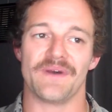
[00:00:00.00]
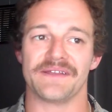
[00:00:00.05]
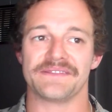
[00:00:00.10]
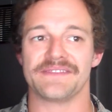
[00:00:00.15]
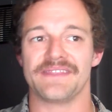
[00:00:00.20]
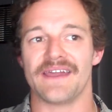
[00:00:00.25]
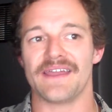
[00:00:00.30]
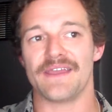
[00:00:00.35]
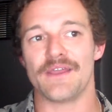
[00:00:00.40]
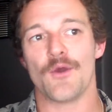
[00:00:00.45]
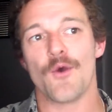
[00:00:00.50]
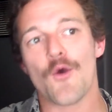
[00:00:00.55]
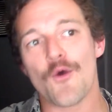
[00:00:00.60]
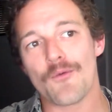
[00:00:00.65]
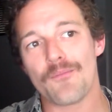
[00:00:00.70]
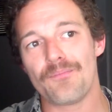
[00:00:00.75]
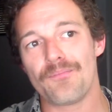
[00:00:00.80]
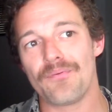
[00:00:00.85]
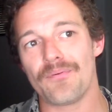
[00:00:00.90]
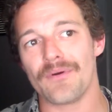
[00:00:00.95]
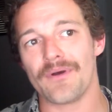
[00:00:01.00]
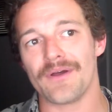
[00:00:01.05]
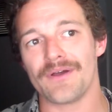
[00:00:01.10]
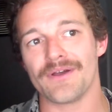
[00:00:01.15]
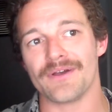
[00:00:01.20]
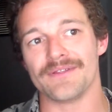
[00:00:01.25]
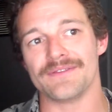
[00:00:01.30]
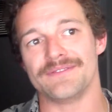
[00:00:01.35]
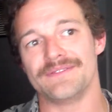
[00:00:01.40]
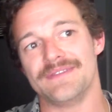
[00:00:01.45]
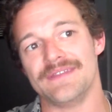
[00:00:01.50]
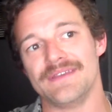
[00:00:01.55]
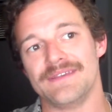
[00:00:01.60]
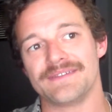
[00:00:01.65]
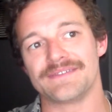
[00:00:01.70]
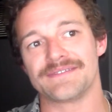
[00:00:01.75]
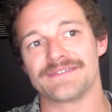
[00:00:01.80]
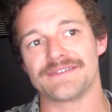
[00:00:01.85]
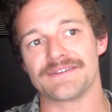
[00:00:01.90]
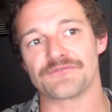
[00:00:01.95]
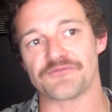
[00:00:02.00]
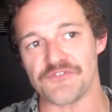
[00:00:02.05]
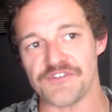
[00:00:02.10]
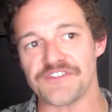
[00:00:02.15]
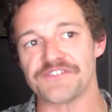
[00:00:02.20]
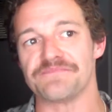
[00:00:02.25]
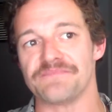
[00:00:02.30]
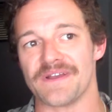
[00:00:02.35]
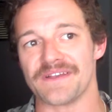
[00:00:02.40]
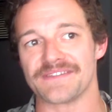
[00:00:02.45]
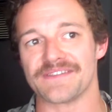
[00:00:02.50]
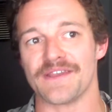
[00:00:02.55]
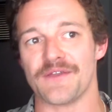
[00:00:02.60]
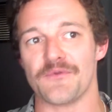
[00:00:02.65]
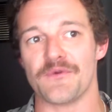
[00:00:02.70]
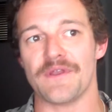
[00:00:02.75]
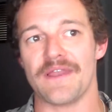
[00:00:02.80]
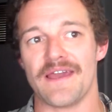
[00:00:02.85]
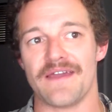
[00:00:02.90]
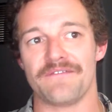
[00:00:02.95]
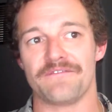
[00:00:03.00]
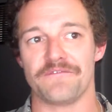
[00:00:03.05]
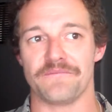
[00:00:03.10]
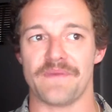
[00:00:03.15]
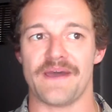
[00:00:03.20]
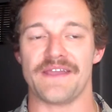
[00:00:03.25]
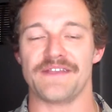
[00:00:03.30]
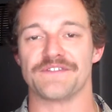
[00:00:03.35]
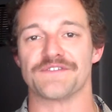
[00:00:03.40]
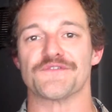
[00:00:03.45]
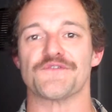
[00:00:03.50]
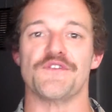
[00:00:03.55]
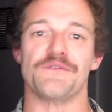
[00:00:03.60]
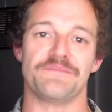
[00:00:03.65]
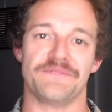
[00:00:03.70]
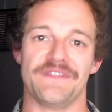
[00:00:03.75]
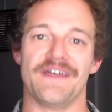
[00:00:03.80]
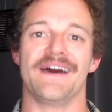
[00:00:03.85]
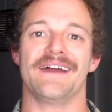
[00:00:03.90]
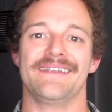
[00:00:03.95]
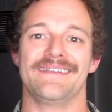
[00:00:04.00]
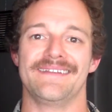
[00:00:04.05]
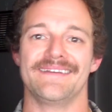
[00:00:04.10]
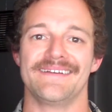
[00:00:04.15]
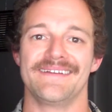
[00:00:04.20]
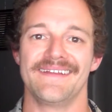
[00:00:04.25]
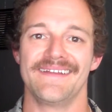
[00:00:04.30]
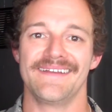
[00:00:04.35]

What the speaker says: But I hope this Christmas I will have my script done.